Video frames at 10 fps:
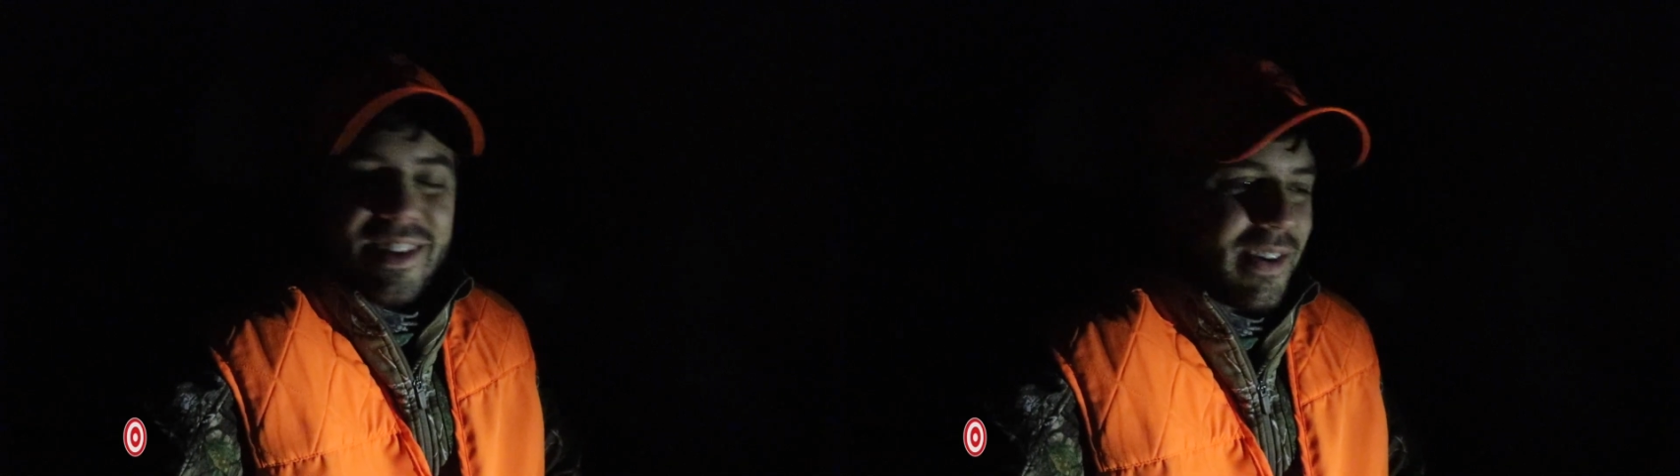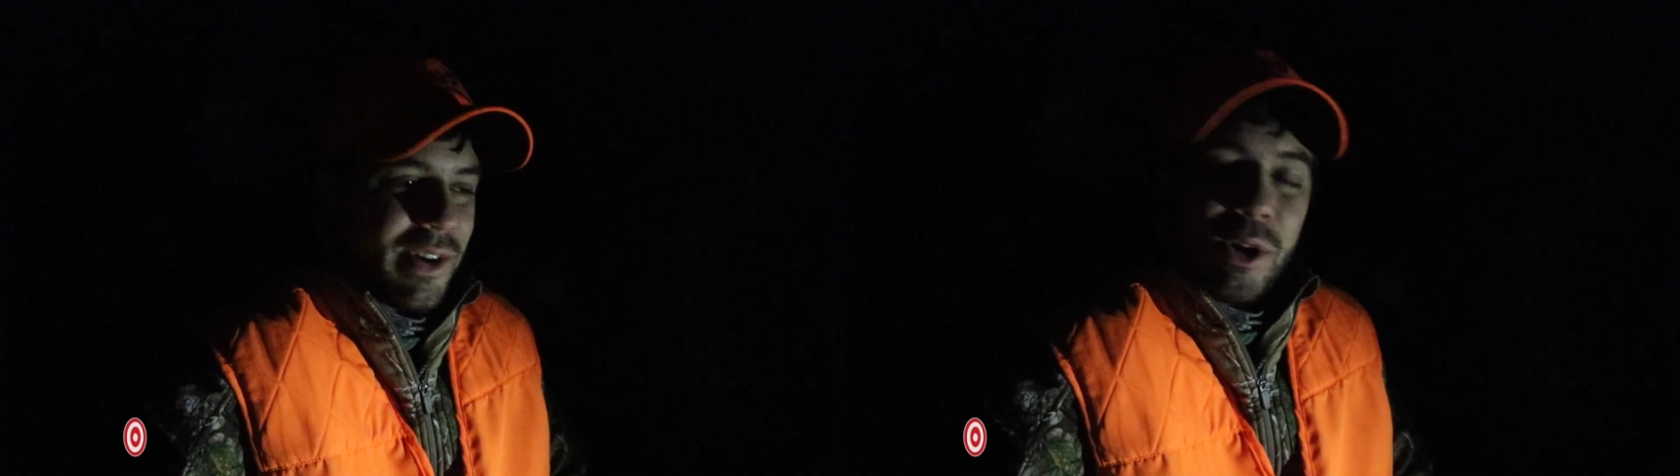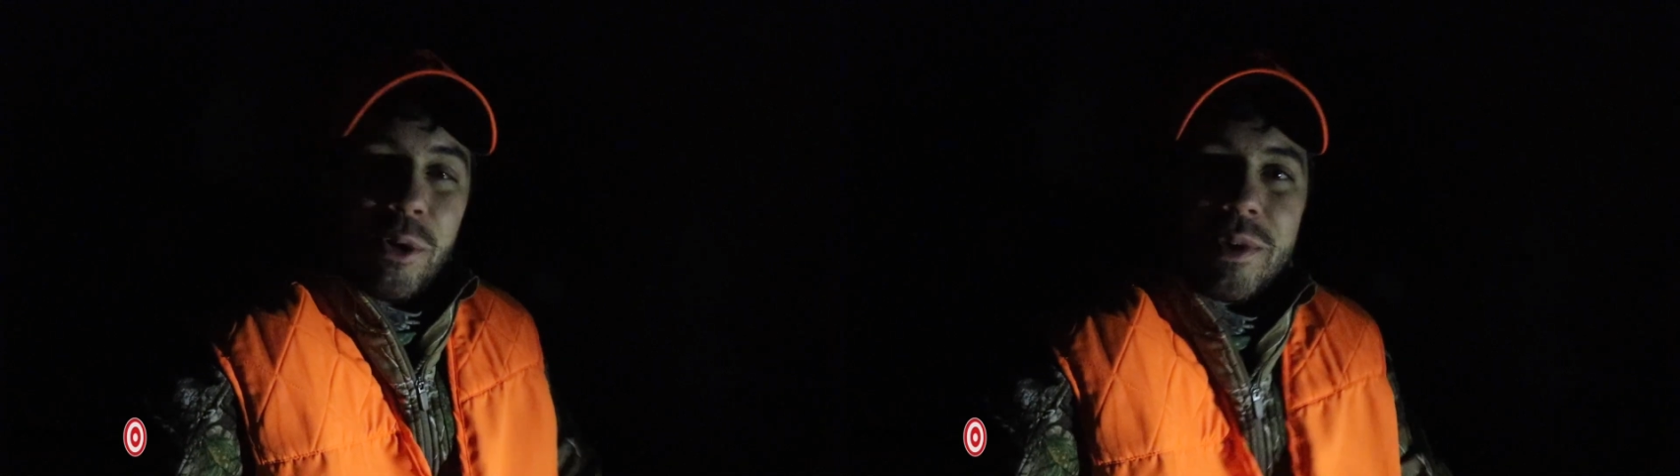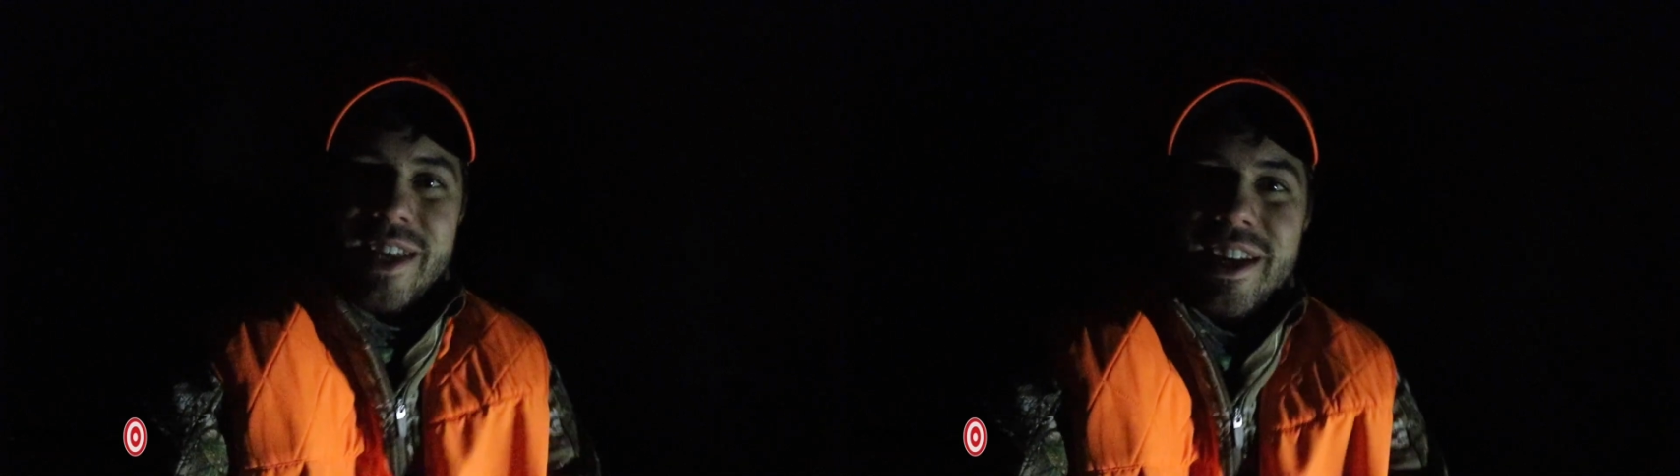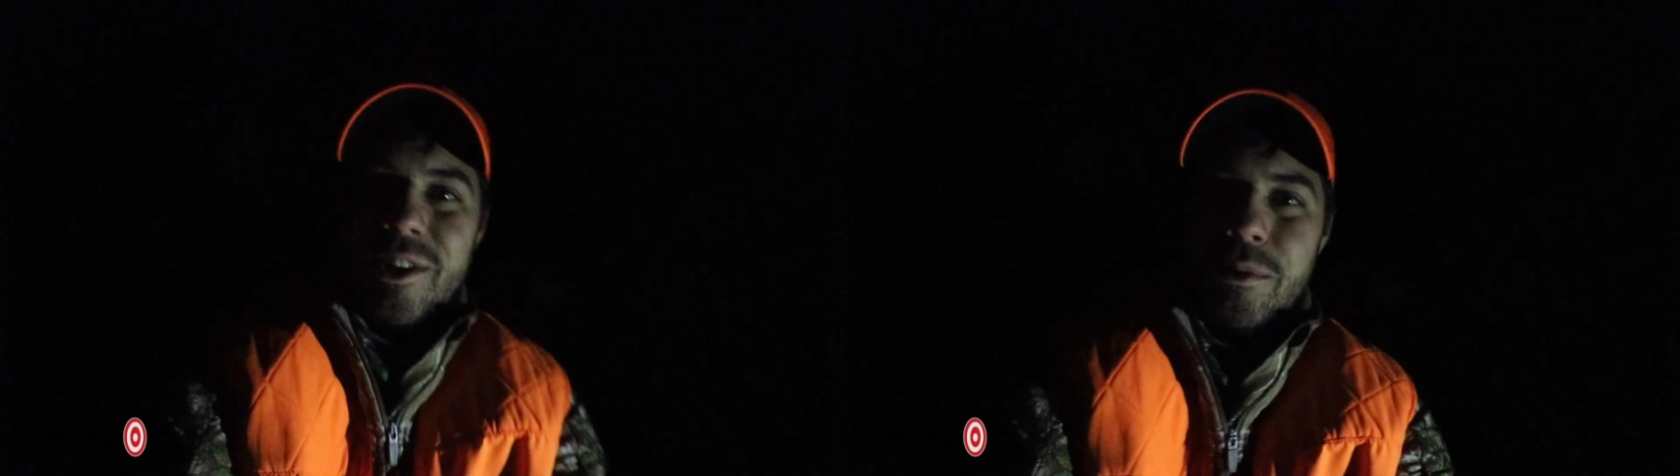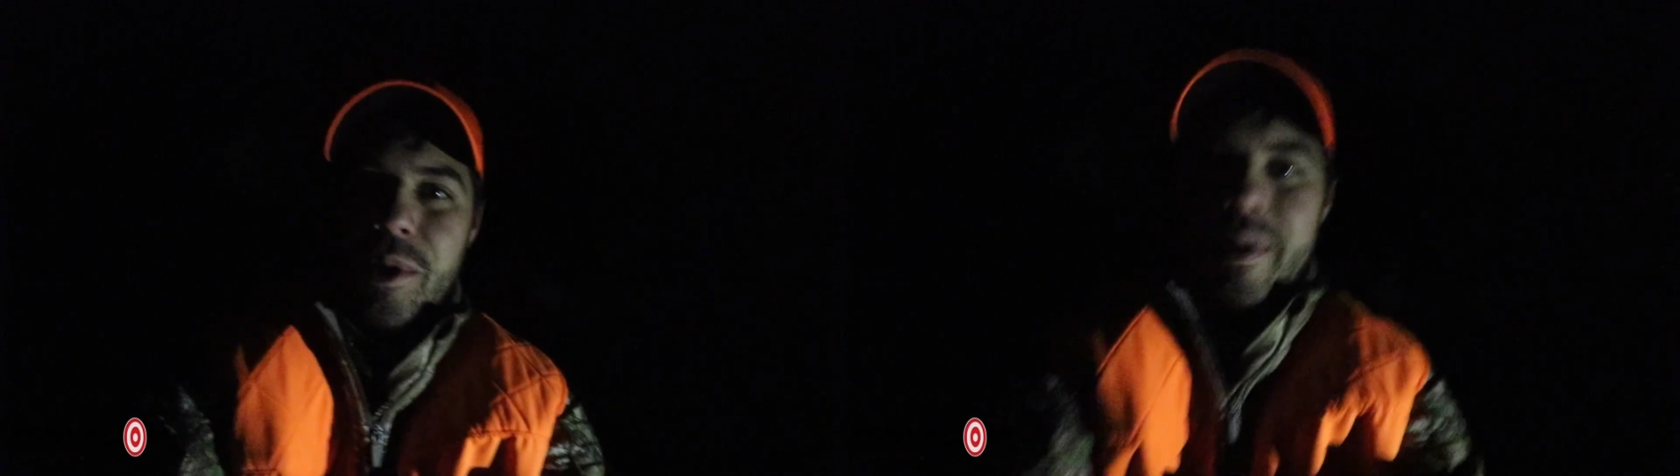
You don't always kill, but